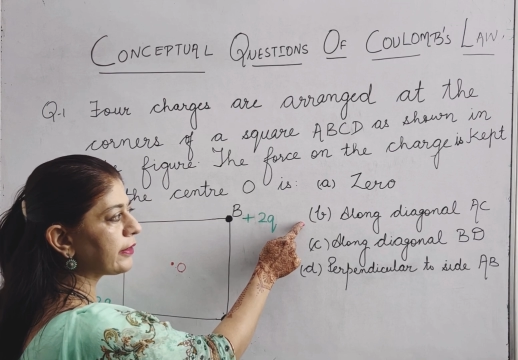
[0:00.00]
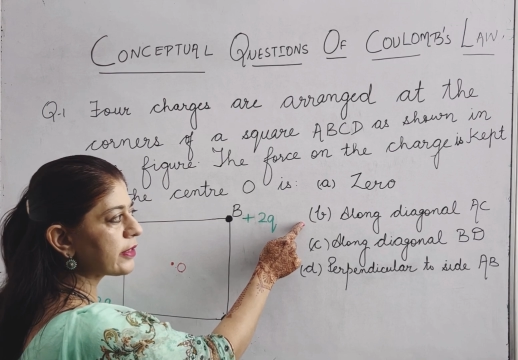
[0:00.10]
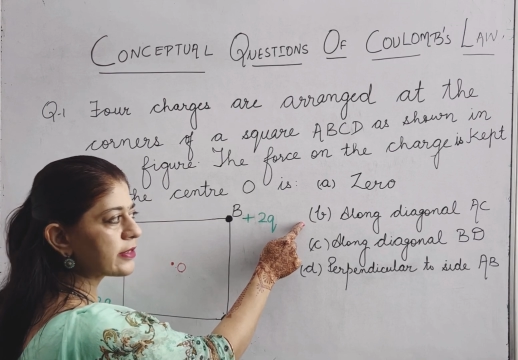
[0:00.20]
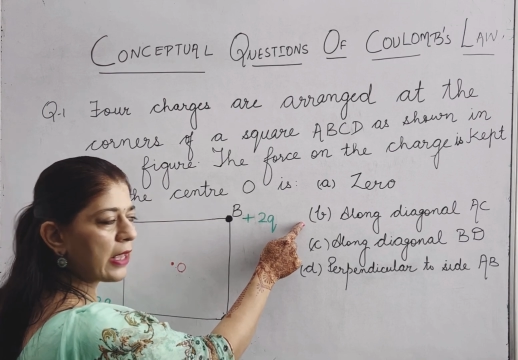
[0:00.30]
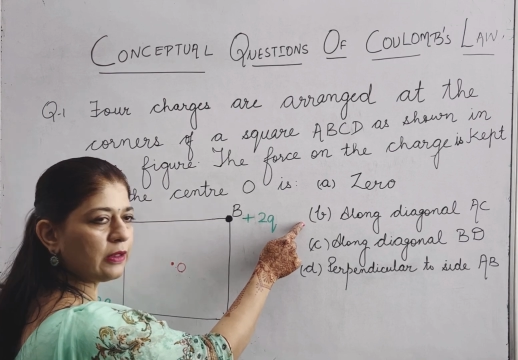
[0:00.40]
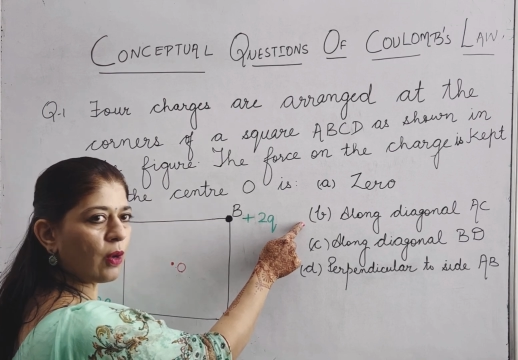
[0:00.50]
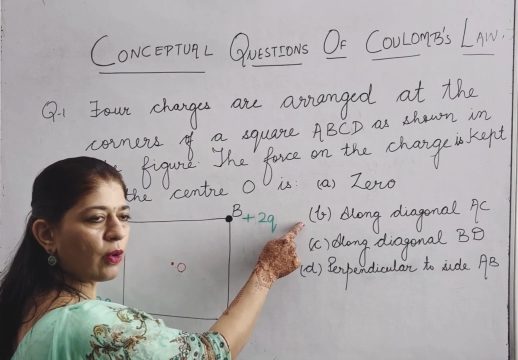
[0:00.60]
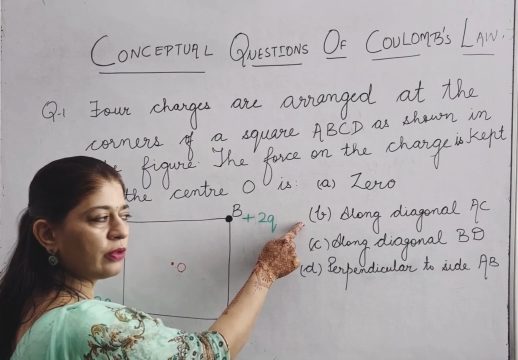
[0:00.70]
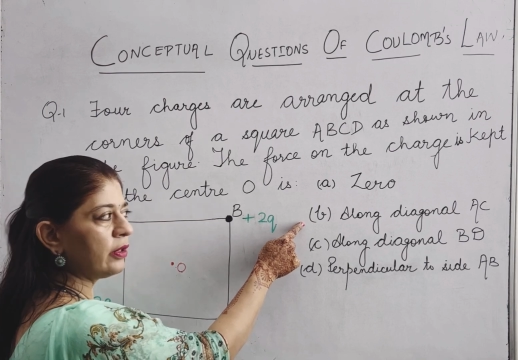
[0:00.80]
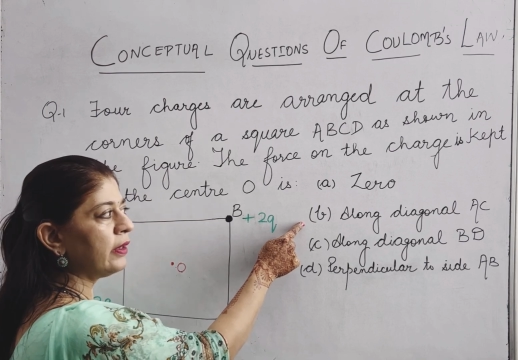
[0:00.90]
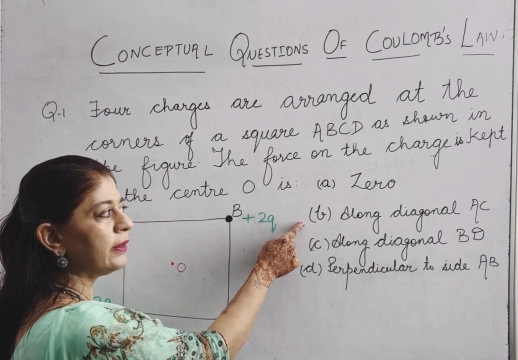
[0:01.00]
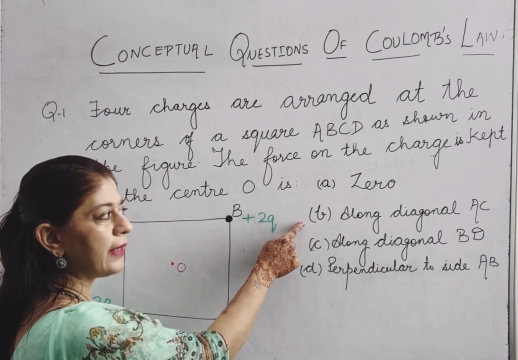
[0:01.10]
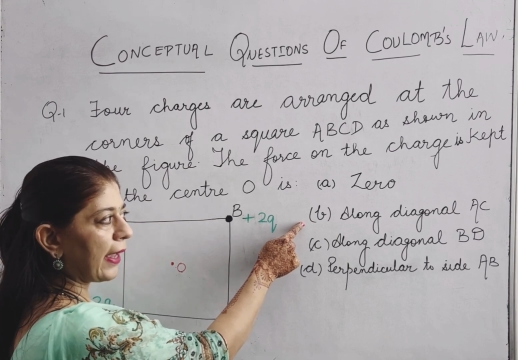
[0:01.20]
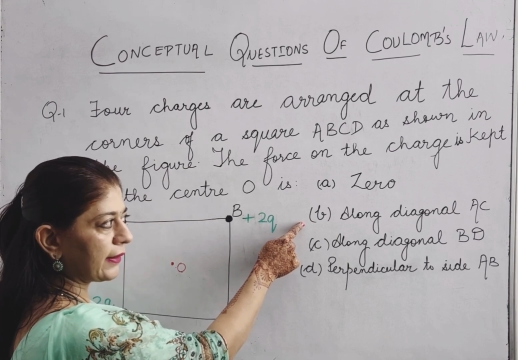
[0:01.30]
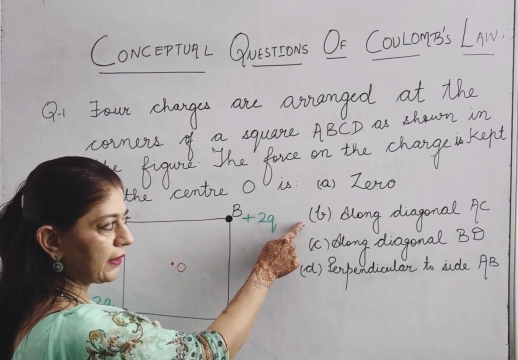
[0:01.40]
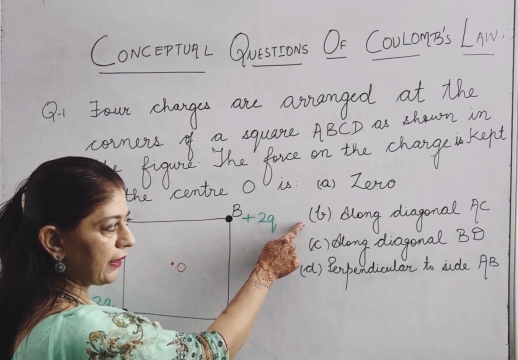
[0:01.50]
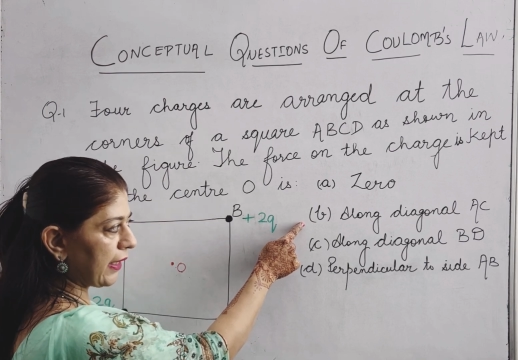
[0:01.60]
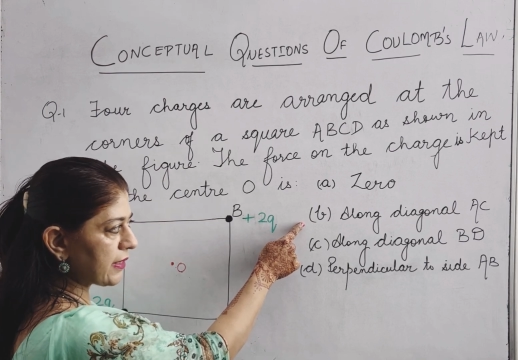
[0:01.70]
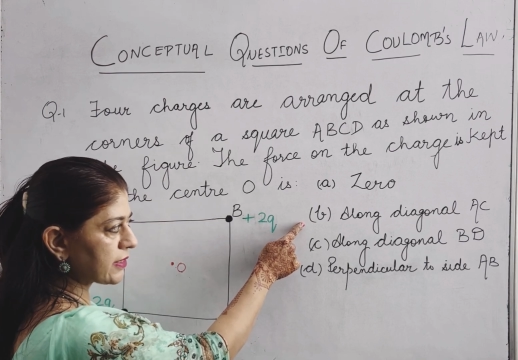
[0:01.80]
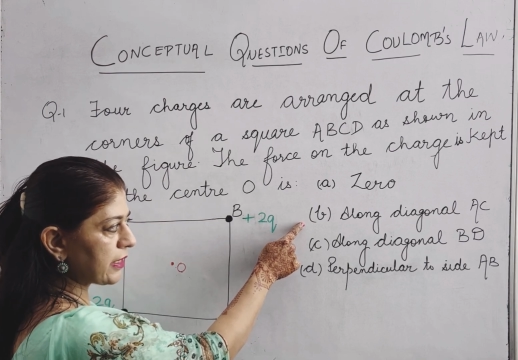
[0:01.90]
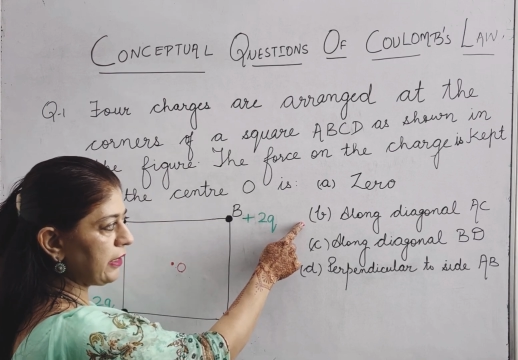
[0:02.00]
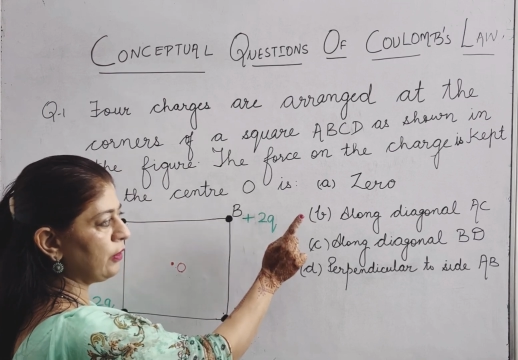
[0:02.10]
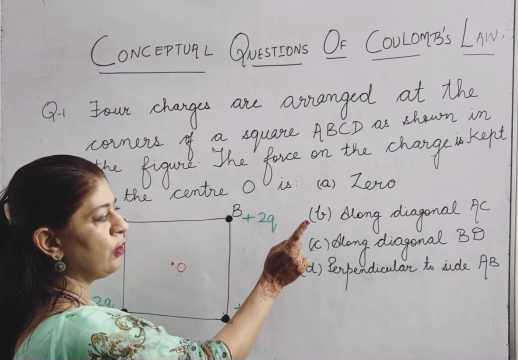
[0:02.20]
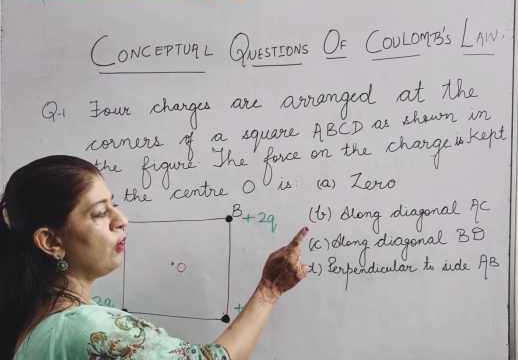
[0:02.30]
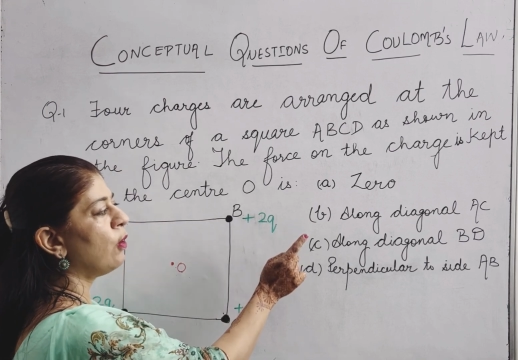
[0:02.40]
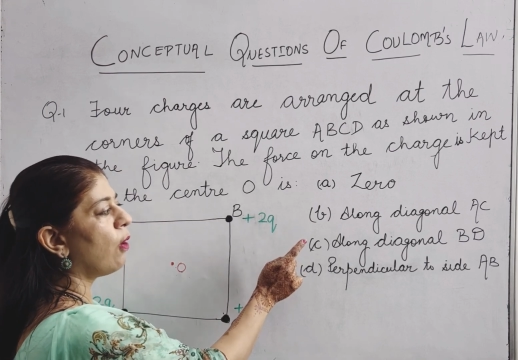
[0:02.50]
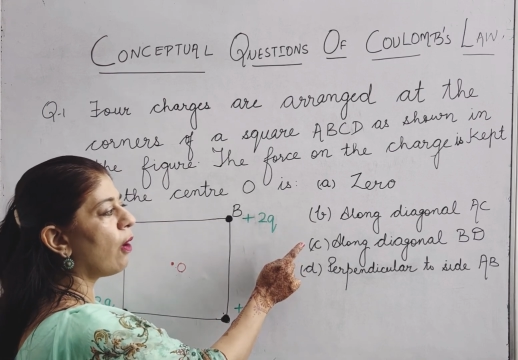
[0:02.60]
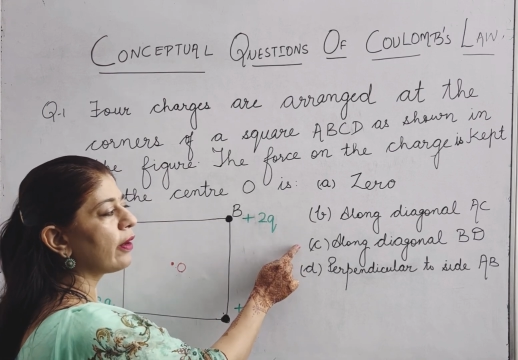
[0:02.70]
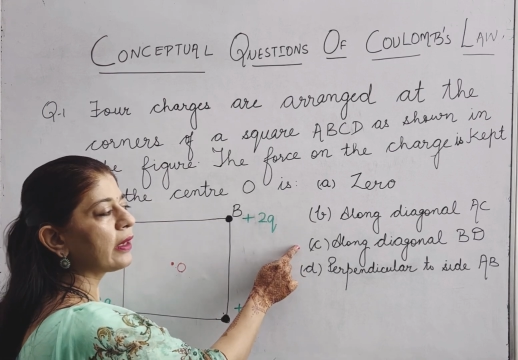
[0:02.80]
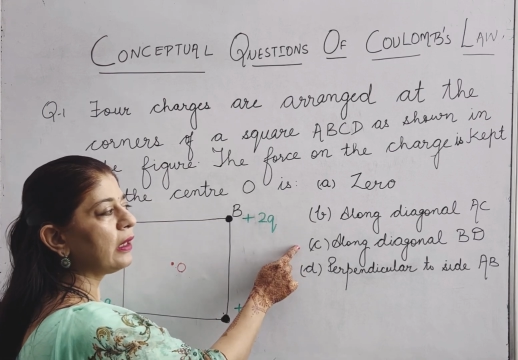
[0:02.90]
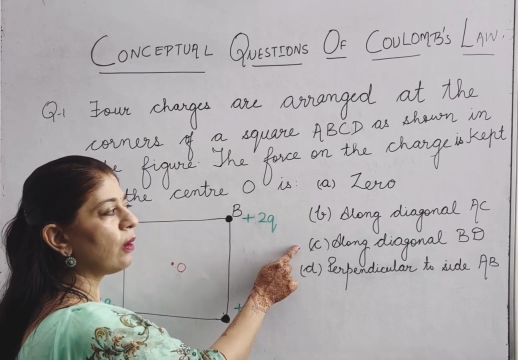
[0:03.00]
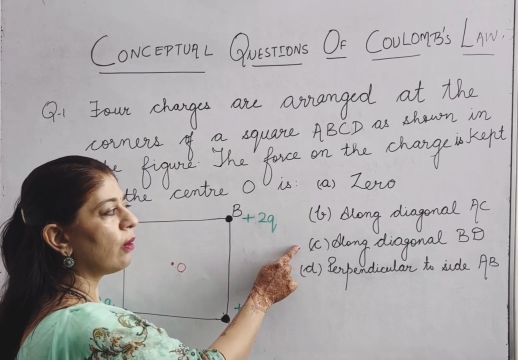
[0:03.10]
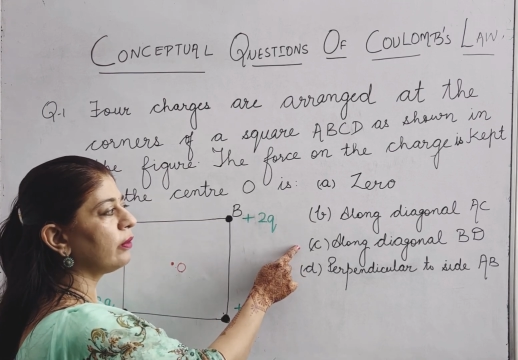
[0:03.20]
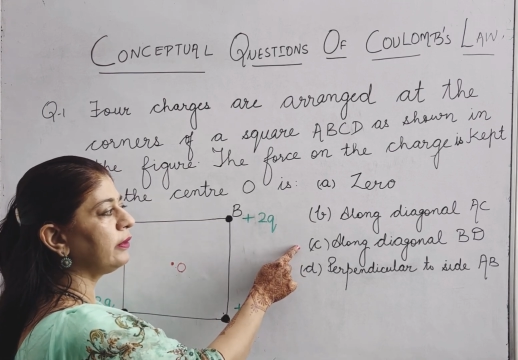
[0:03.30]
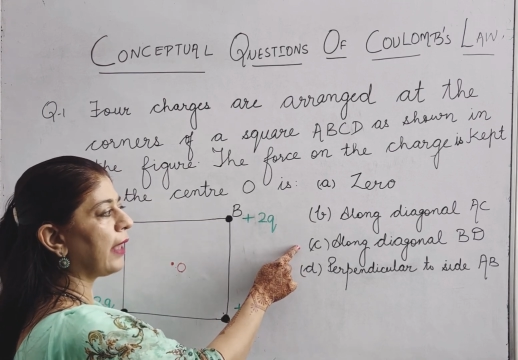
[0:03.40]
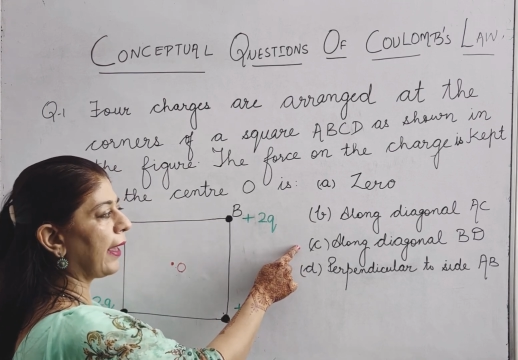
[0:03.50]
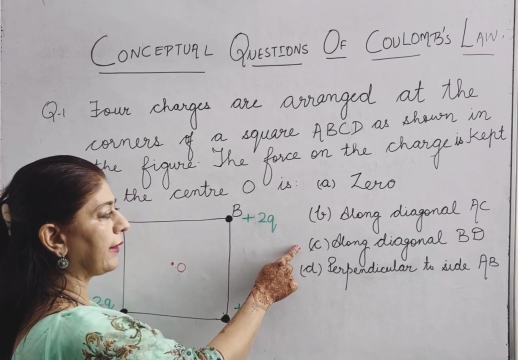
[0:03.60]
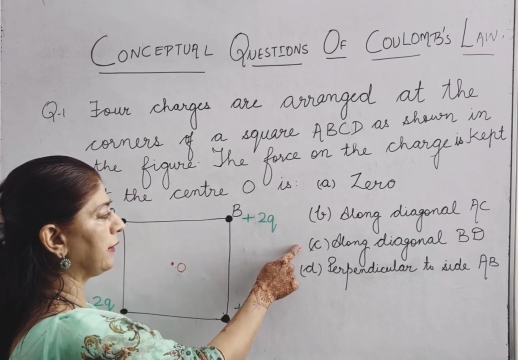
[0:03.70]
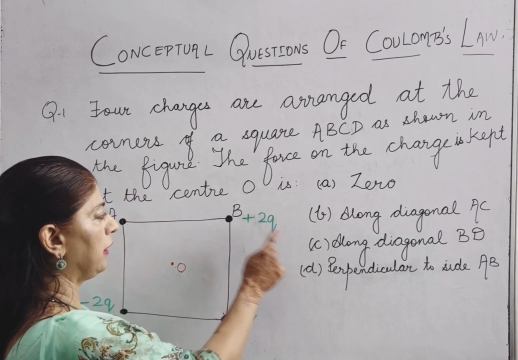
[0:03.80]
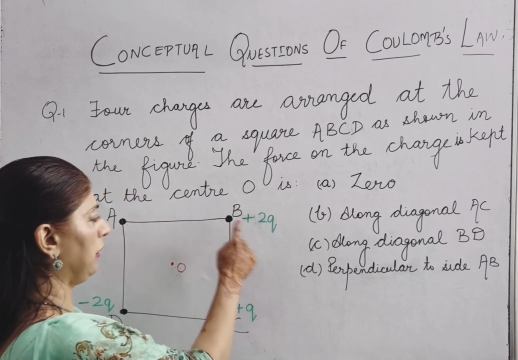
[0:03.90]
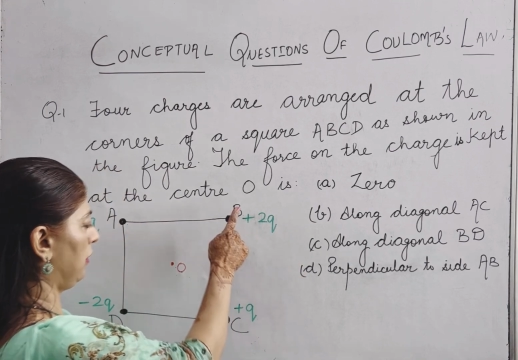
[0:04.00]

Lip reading: it is along diagonal AC, or along diagonal